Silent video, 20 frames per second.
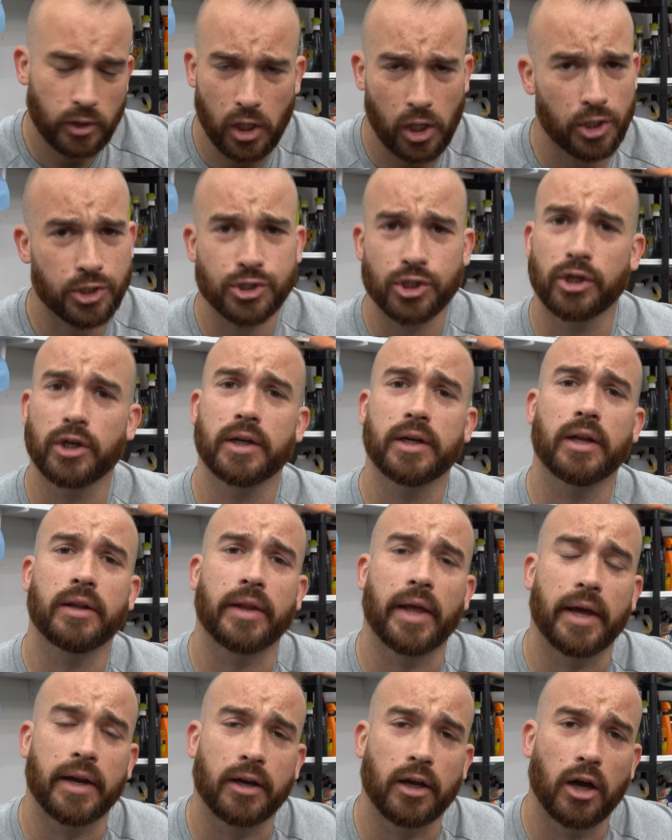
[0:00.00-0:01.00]
Shouldn't have done
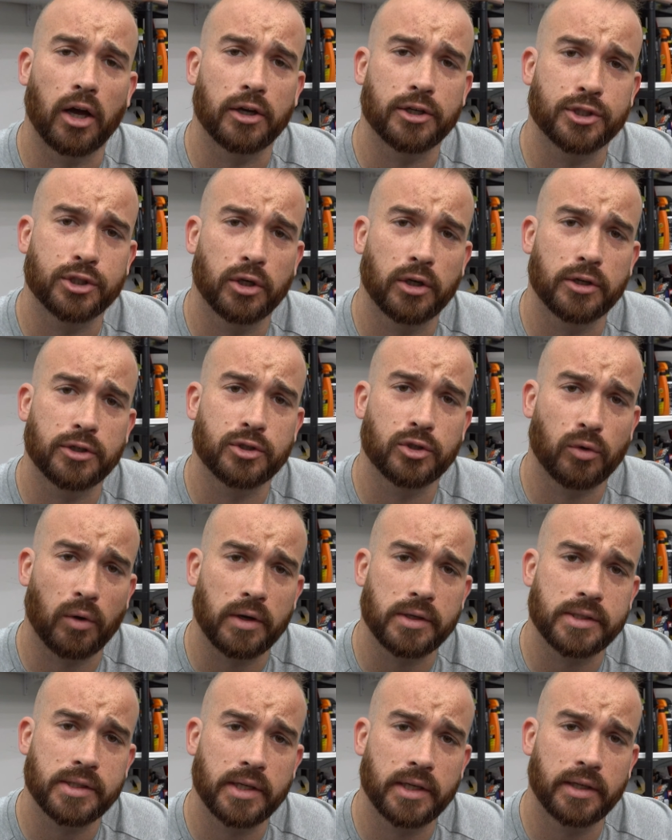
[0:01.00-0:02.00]
that. Uh, should have
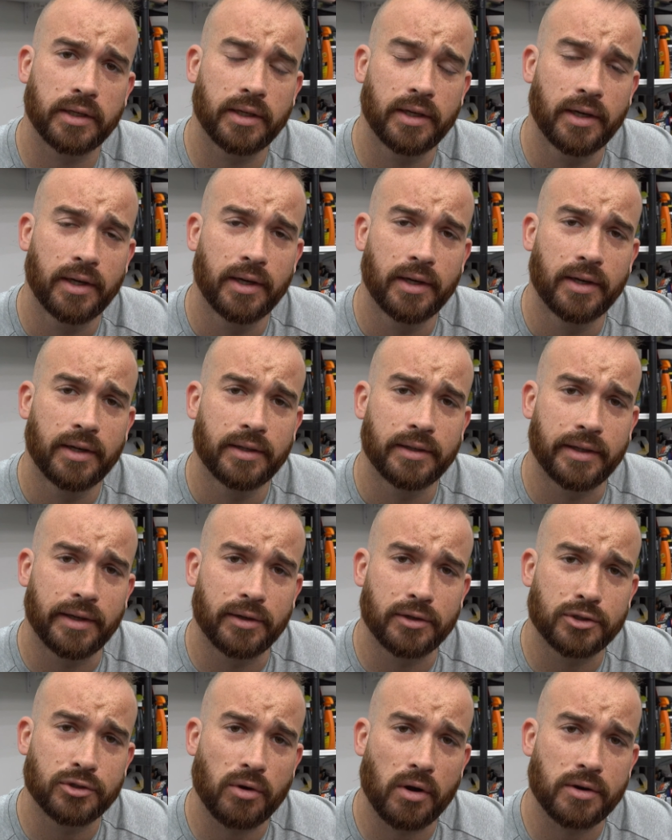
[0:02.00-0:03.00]
trusted the
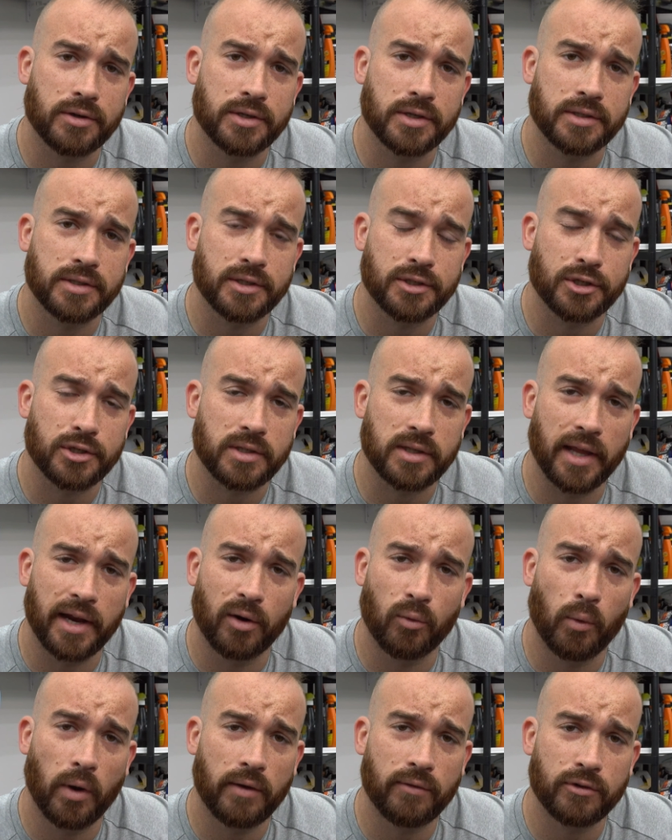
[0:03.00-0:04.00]
instructions and just let
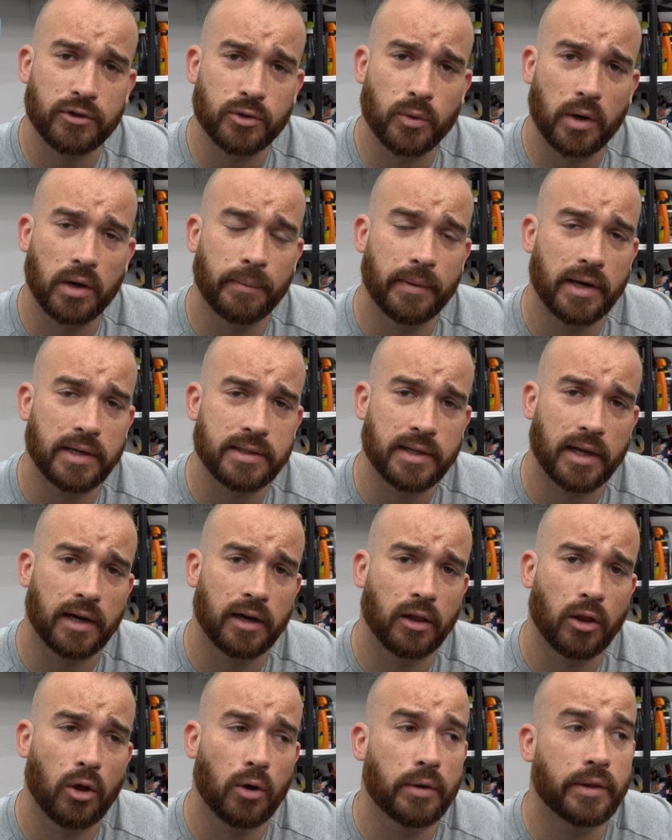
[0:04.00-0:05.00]
it wick for 20 minutes, let it
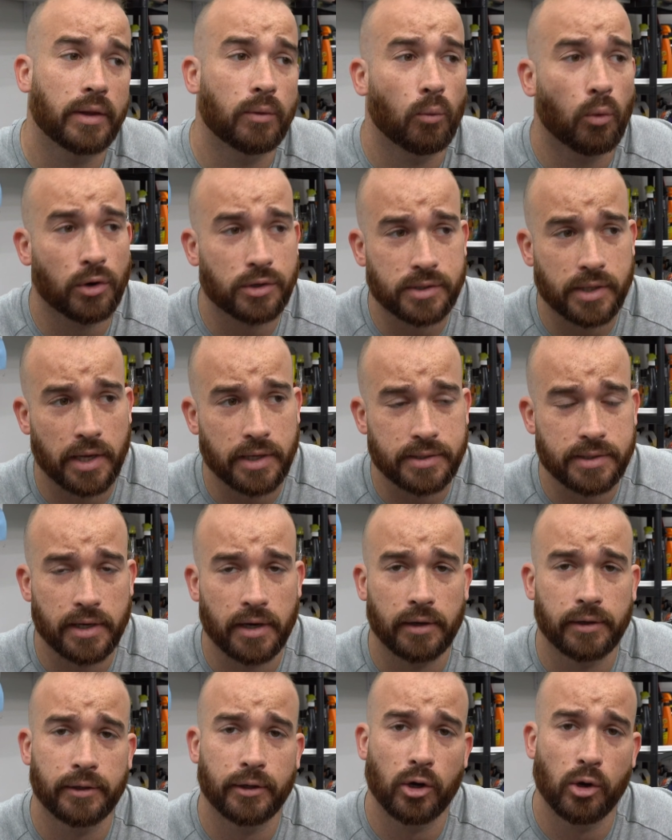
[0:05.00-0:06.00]
alone, and then worst case
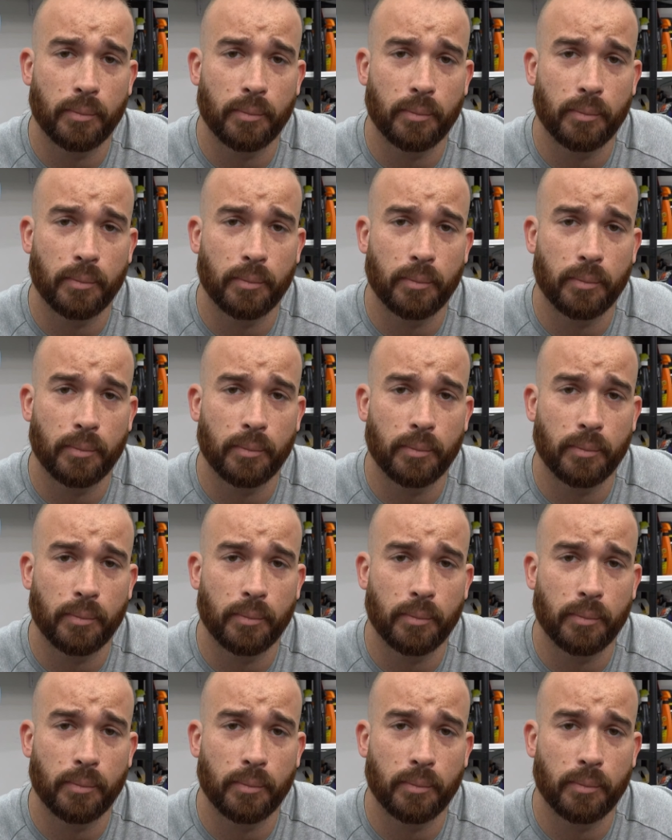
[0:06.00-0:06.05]
scenario, go